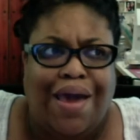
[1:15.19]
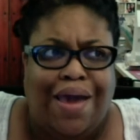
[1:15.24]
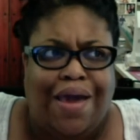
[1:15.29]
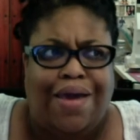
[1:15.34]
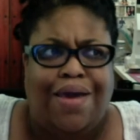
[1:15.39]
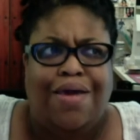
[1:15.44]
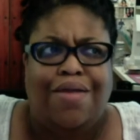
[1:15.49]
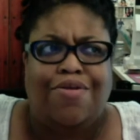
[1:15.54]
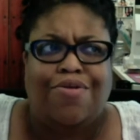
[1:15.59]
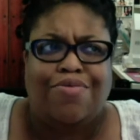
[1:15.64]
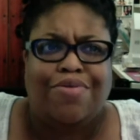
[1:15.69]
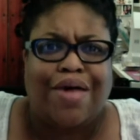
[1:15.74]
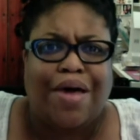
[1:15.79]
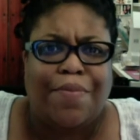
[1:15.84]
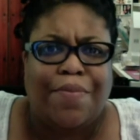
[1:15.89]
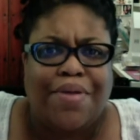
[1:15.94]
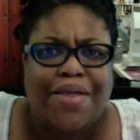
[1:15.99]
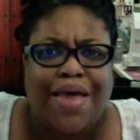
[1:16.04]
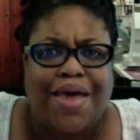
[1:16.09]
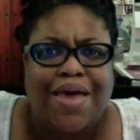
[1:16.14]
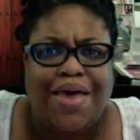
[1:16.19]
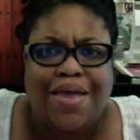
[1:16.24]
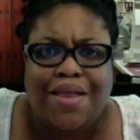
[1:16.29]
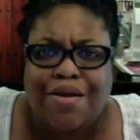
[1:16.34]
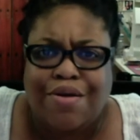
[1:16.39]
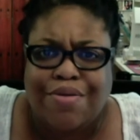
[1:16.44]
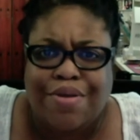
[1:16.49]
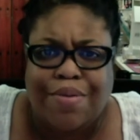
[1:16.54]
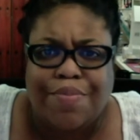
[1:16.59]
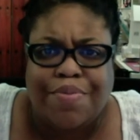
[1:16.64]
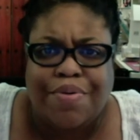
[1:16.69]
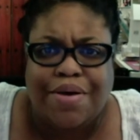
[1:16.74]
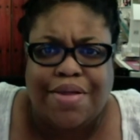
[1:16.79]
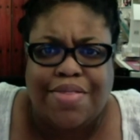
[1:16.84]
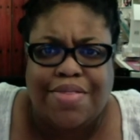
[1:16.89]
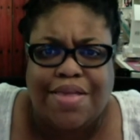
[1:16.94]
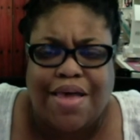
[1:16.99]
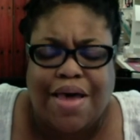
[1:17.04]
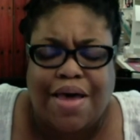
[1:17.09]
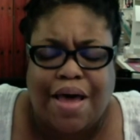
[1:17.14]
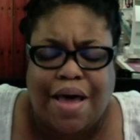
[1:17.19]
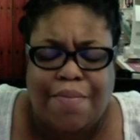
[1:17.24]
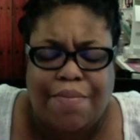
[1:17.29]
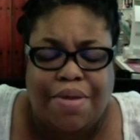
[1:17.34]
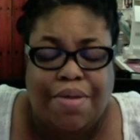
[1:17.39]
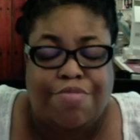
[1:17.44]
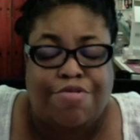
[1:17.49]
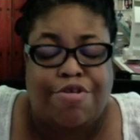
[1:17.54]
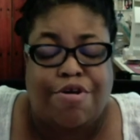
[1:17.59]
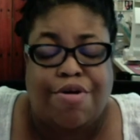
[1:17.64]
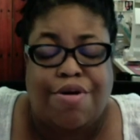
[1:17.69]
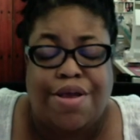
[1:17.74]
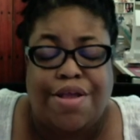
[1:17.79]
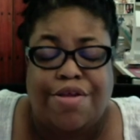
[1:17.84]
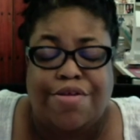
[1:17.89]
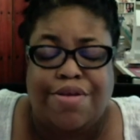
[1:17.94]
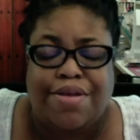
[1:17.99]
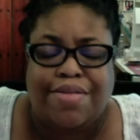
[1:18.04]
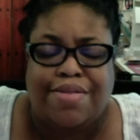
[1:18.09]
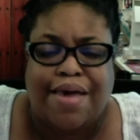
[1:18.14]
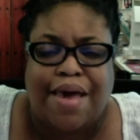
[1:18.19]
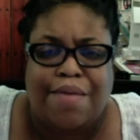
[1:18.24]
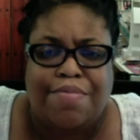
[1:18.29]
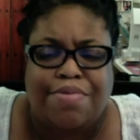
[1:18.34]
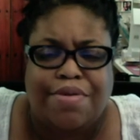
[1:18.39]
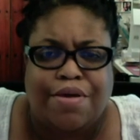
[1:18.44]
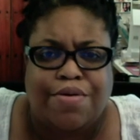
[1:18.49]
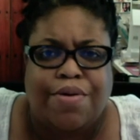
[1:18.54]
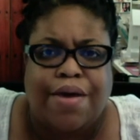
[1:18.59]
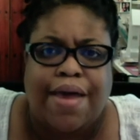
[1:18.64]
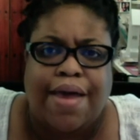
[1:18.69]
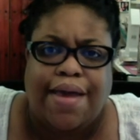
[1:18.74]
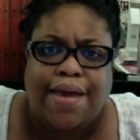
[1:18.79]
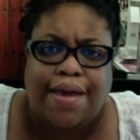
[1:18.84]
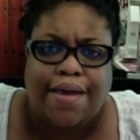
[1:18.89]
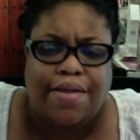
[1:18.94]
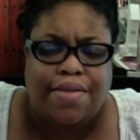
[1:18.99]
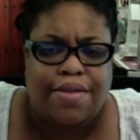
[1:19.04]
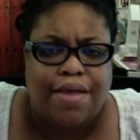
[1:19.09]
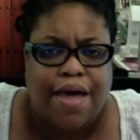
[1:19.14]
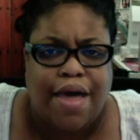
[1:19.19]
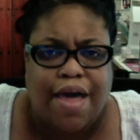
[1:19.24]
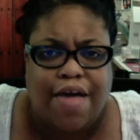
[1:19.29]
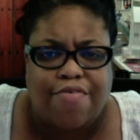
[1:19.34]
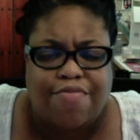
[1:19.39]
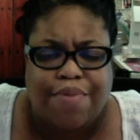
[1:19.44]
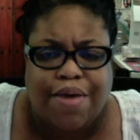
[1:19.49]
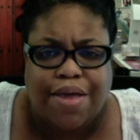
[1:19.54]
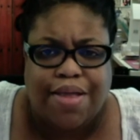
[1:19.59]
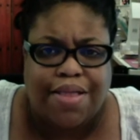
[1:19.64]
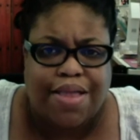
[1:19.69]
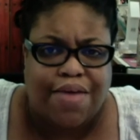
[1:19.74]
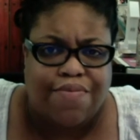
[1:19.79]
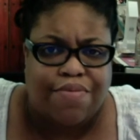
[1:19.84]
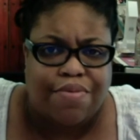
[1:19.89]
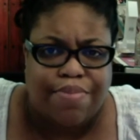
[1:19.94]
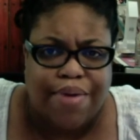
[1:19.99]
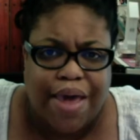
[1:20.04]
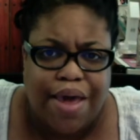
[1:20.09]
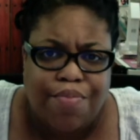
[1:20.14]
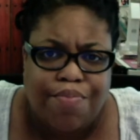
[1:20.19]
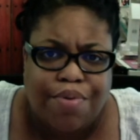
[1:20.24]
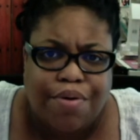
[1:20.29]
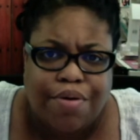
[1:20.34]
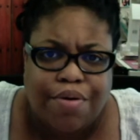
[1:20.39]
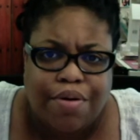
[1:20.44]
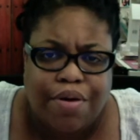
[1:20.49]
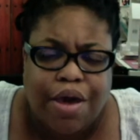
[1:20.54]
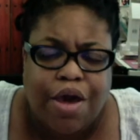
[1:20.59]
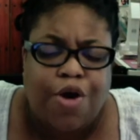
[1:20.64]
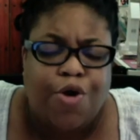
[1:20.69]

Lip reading: And on top of that, it only prints out, it only types on 8.5 by 11 paper,